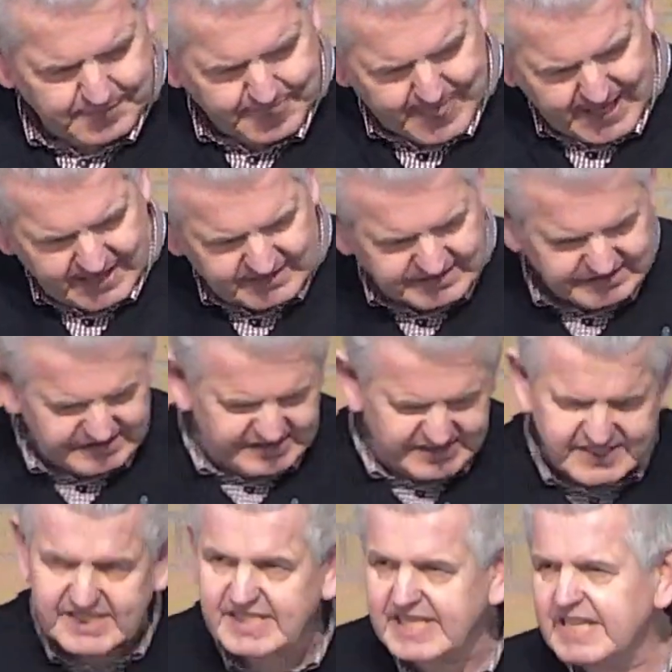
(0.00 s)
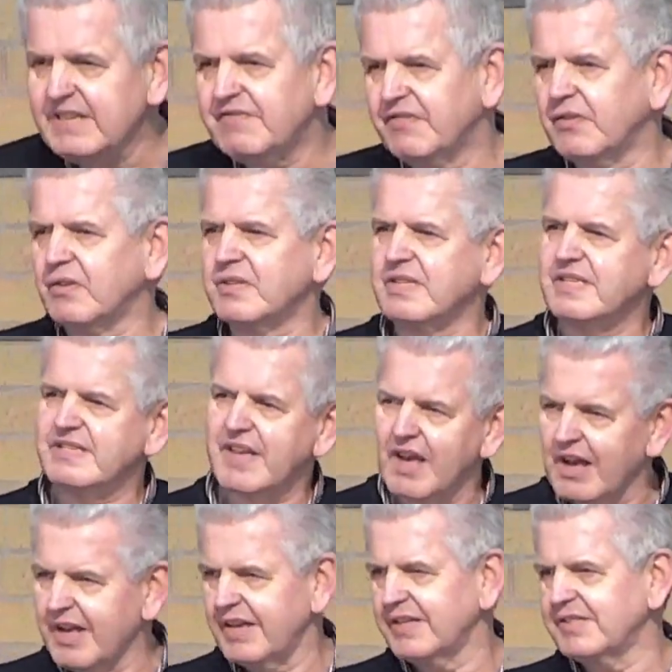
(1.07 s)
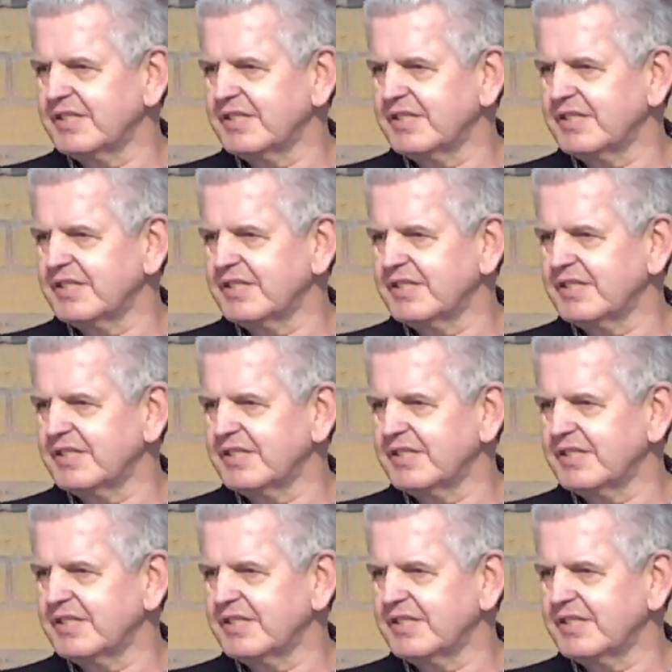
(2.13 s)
and deceitful desires.